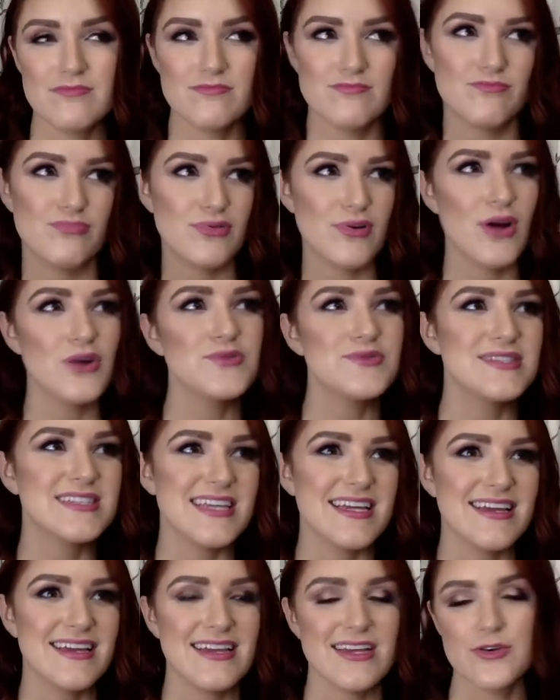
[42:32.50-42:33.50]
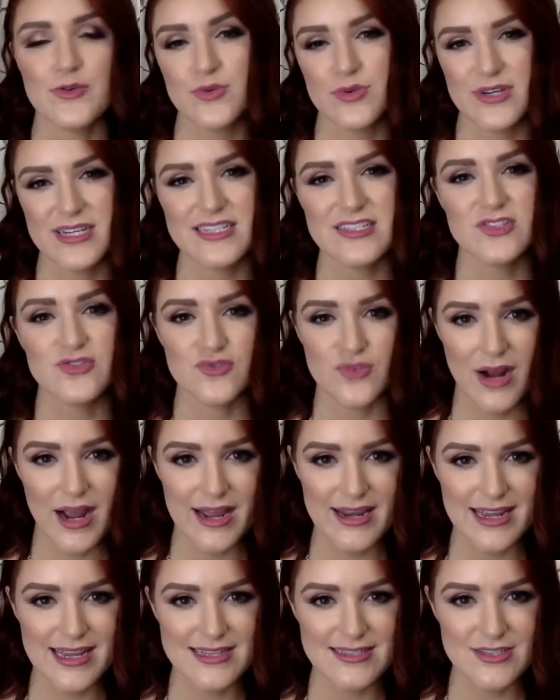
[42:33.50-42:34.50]
prone to increased
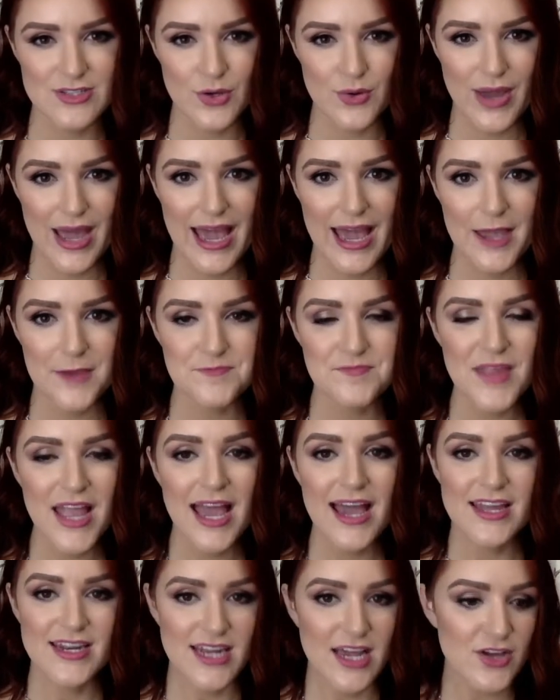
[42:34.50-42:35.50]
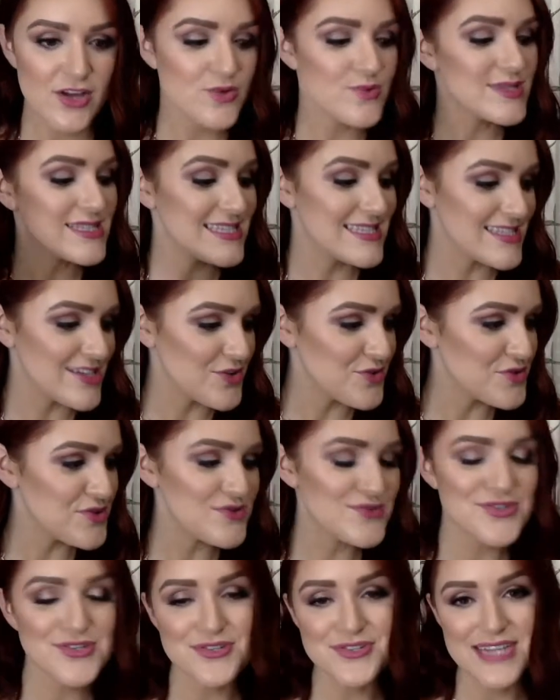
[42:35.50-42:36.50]
dryness, okay? Now you would still
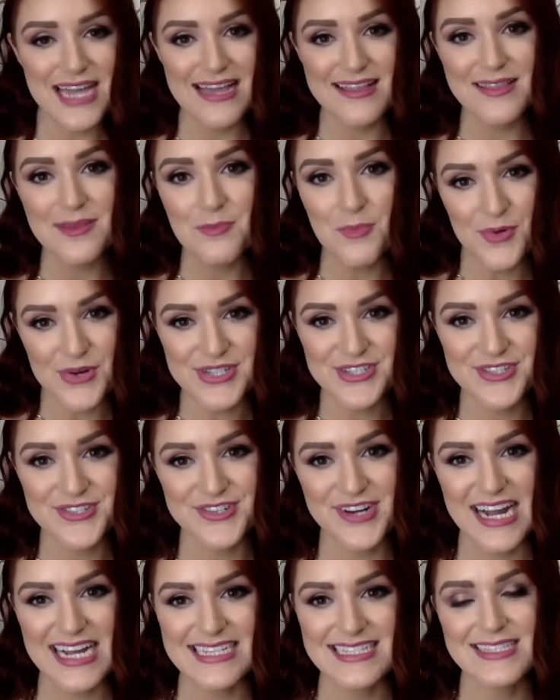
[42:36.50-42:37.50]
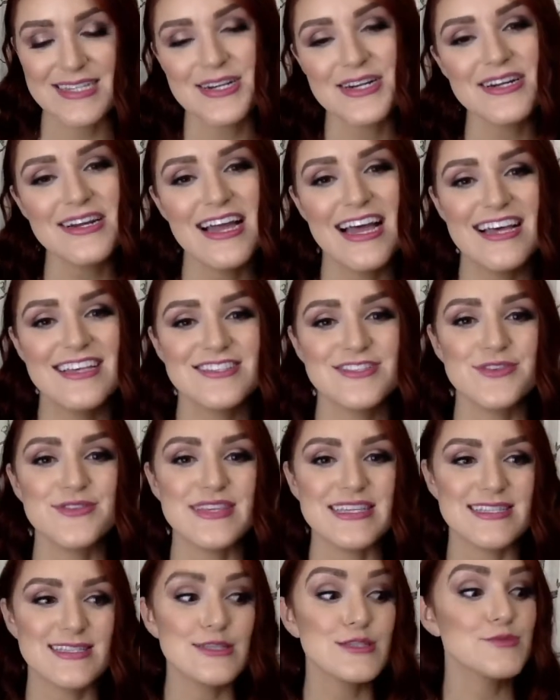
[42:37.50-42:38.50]
use your daily moisturizer. So
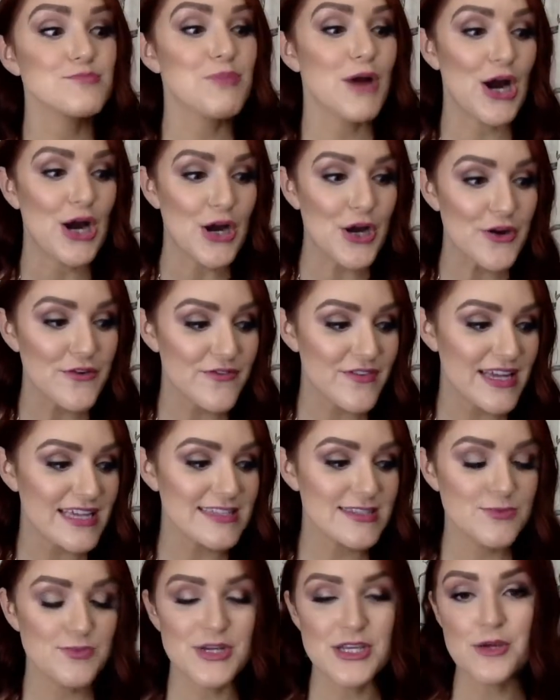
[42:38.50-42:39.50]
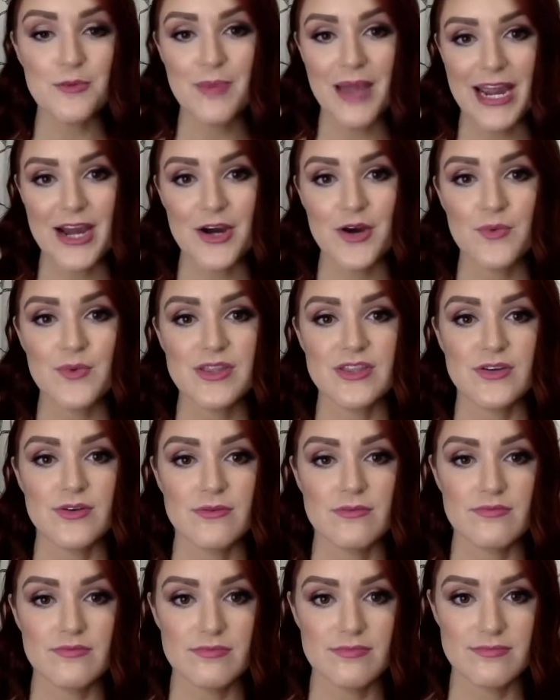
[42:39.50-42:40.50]
this is perfect when you pair it with
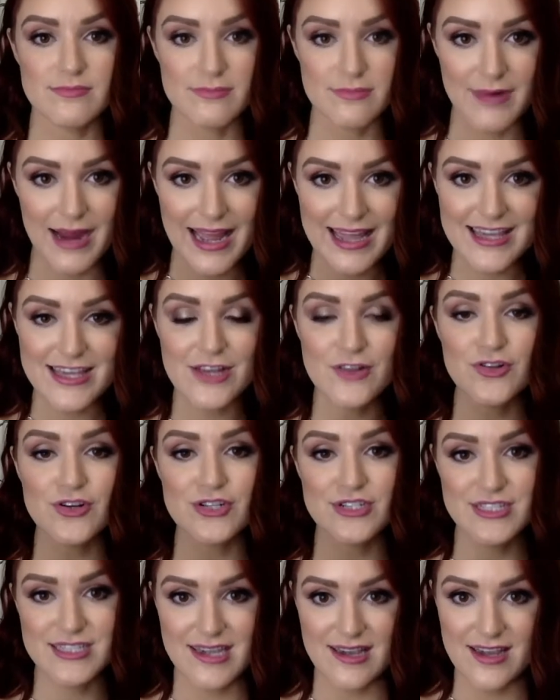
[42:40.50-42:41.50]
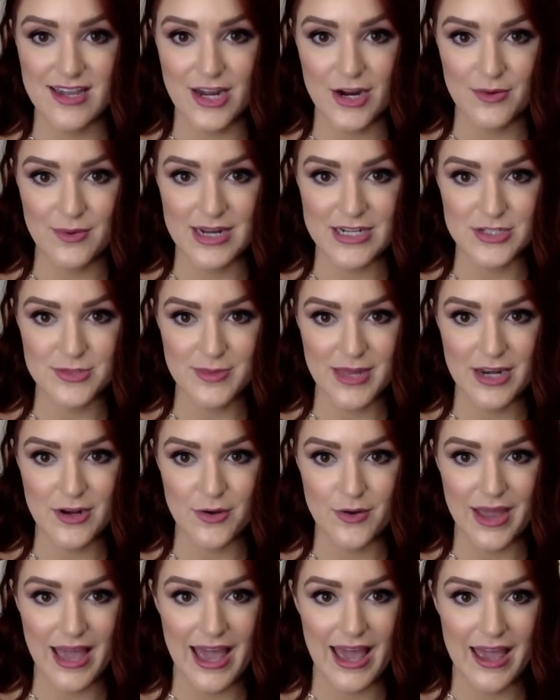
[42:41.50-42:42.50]
your regular skincare regimen,
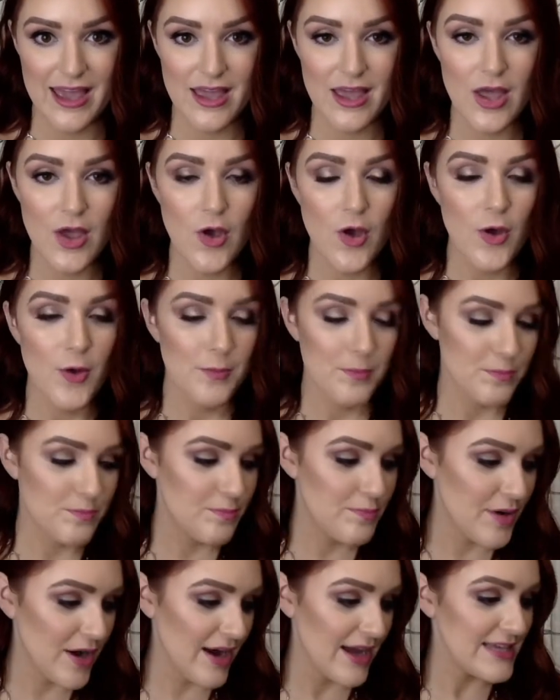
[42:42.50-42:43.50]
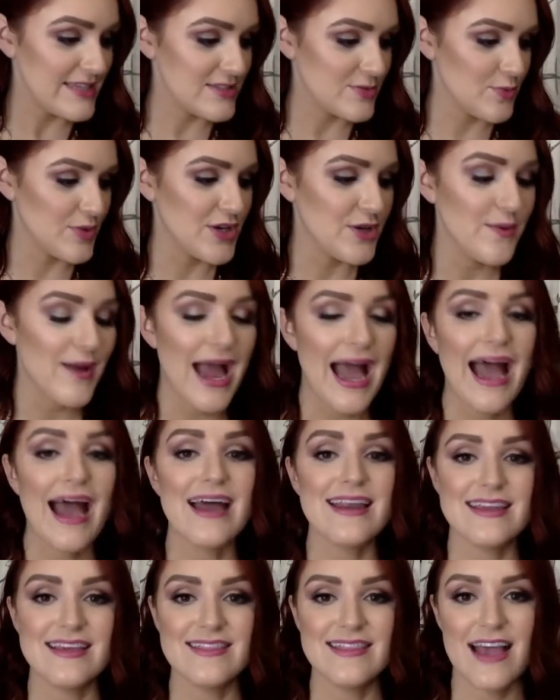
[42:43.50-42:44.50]
okay? But when you
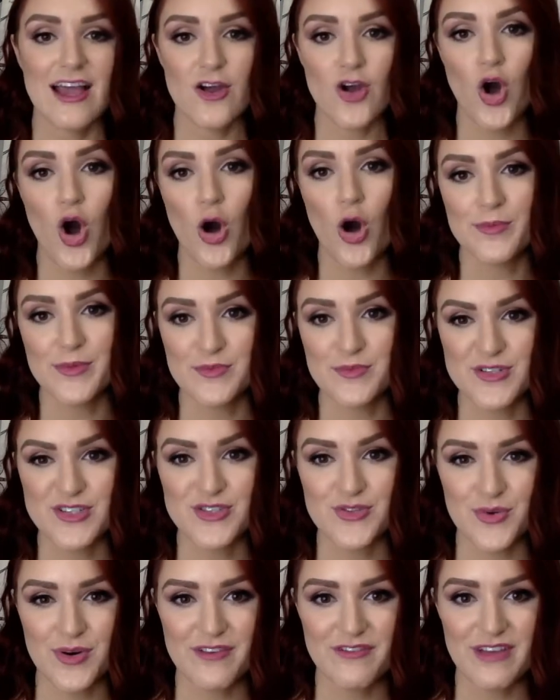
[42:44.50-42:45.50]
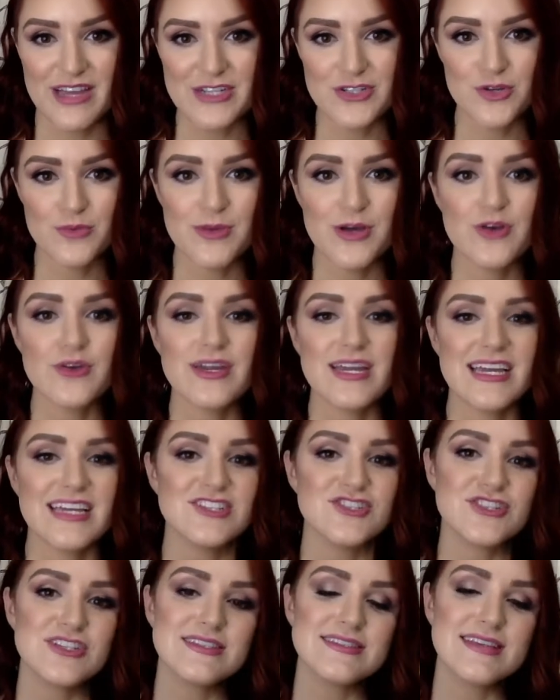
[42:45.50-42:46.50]
add in that calm and restore facial milk,
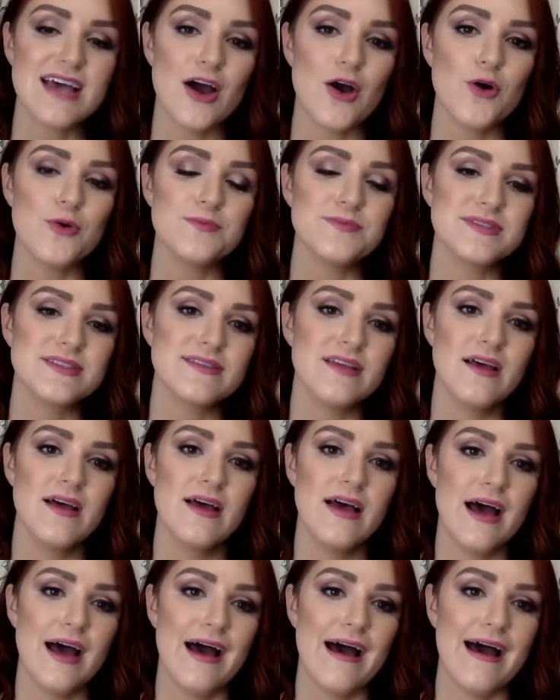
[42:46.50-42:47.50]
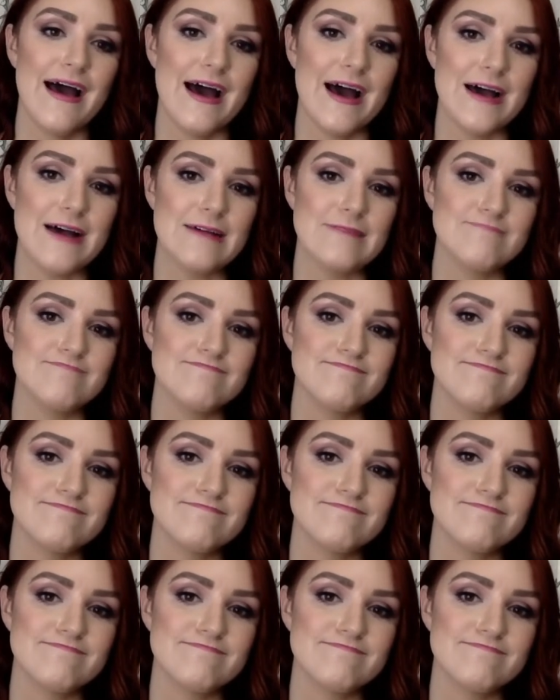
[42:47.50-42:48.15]
it just helps um,